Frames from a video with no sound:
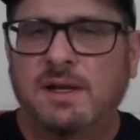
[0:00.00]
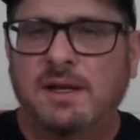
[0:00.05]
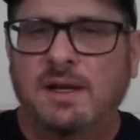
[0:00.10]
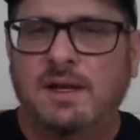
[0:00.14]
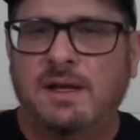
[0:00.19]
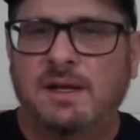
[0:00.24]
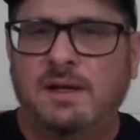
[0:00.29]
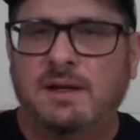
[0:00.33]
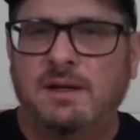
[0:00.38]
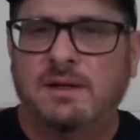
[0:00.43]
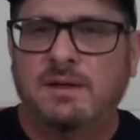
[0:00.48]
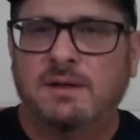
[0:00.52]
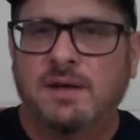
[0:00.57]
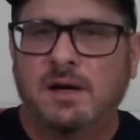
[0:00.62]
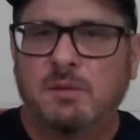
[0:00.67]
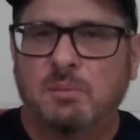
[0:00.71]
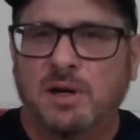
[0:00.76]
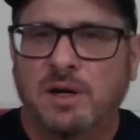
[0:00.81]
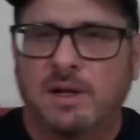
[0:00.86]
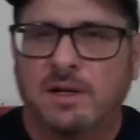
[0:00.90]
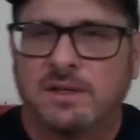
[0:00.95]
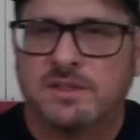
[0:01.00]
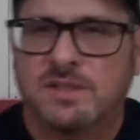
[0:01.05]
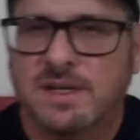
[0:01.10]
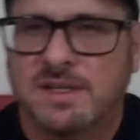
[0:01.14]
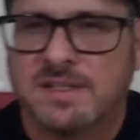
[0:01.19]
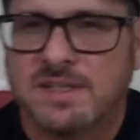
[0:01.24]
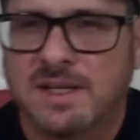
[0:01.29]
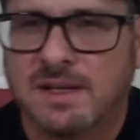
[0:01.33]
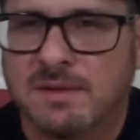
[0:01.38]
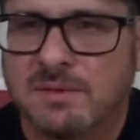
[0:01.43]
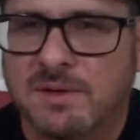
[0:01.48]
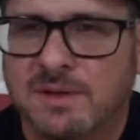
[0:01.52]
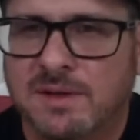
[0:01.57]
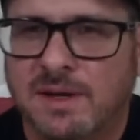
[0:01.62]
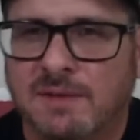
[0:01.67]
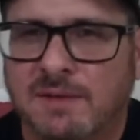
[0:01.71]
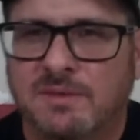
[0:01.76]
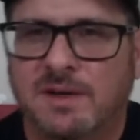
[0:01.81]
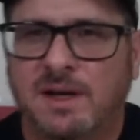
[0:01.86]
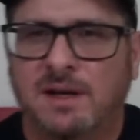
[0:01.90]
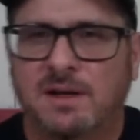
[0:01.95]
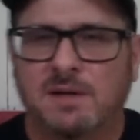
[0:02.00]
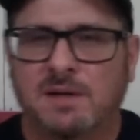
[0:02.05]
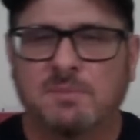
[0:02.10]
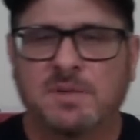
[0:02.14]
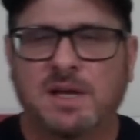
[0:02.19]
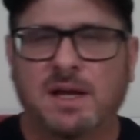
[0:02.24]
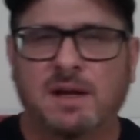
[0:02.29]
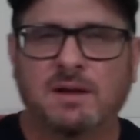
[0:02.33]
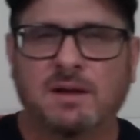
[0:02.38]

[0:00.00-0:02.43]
And uh, I apologize that I've got I'm kind